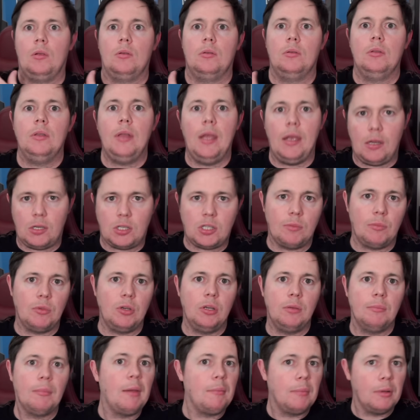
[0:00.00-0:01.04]
next summer
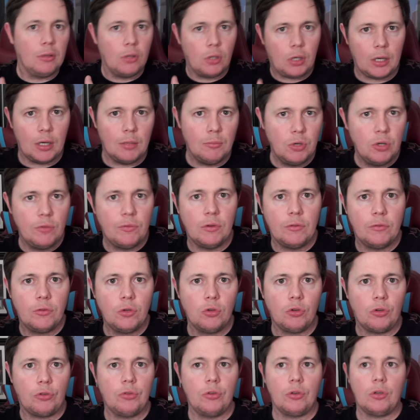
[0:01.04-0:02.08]
you might be looking at moving
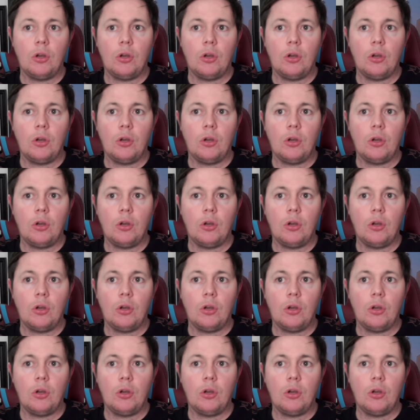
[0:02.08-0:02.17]
Fullkrug